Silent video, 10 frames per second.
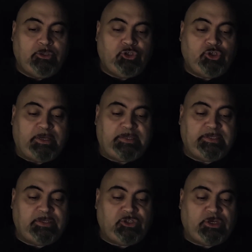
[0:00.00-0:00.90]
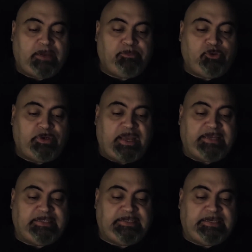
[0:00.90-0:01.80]
Genesis chapter
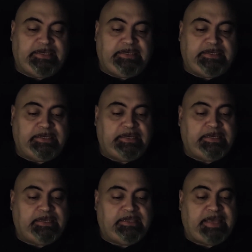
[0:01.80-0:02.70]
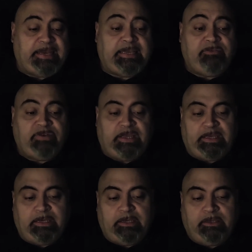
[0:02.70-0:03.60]
19. That
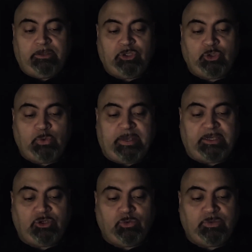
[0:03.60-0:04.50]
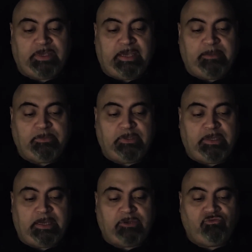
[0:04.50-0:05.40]
evening, the two angels came to
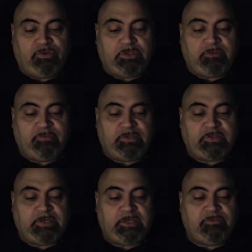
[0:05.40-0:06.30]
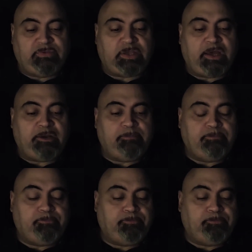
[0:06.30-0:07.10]
the entrance of the city of Sodom.